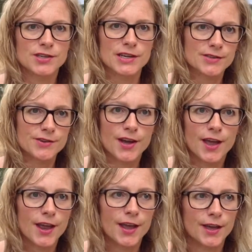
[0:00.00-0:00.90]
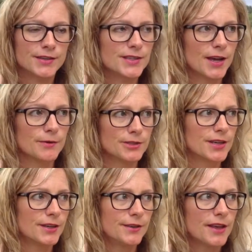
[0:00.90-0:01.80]
extra, and I will
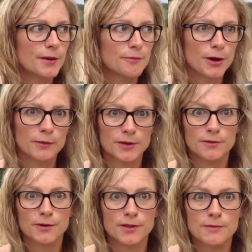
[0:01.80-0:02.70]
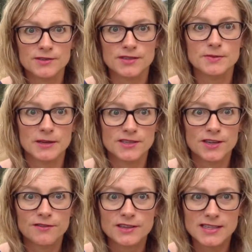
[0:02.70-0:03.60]
tell you that I'm probably one of the most
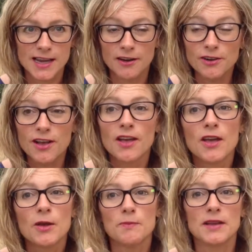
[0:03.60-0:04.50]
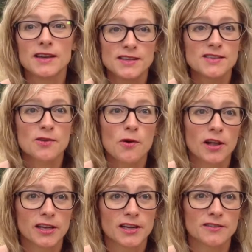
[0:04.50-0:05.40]
expensive in town because of the
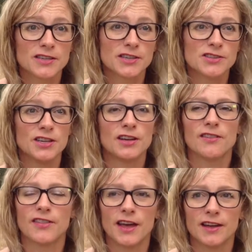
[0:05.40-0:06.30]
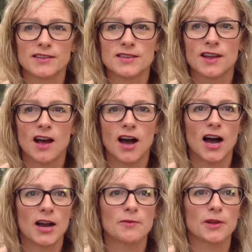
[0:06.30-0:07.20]
quality of attention that
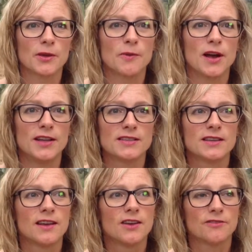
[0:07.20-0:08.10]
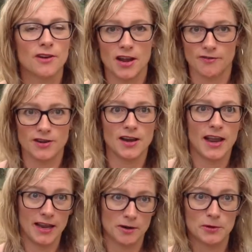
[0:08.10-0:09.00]
I really want for every
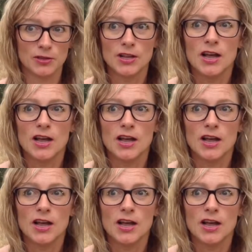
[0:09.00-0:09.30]
animal.